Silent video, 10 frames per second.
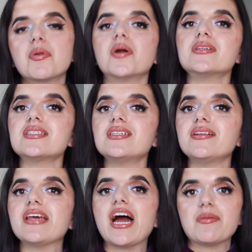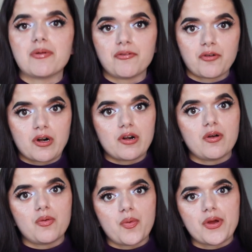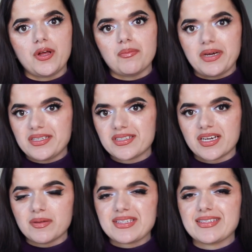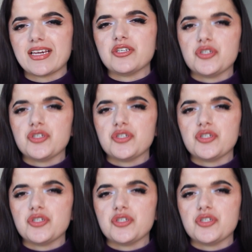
Personally, I prefer Royal Musca since I